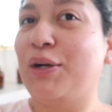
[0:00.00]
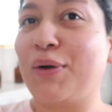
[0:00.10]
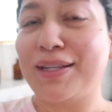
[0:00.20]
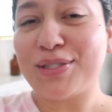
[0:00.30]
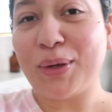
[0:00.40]

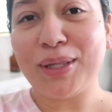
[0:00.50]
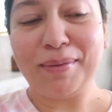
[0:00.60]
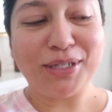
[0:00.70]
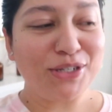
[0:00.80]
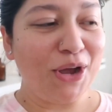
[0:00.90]
Okay, so
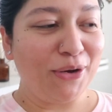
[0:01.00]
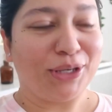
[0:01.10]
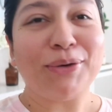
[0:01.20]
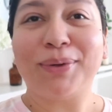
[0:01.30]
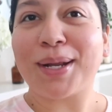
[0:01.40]
let me show
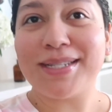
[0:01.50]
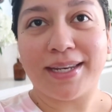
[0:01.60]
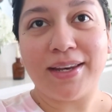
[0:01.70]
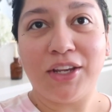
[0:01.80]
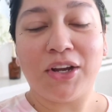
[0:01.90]
you what I
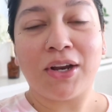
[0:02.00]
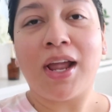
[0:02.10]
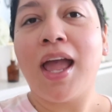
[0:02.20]
did in here.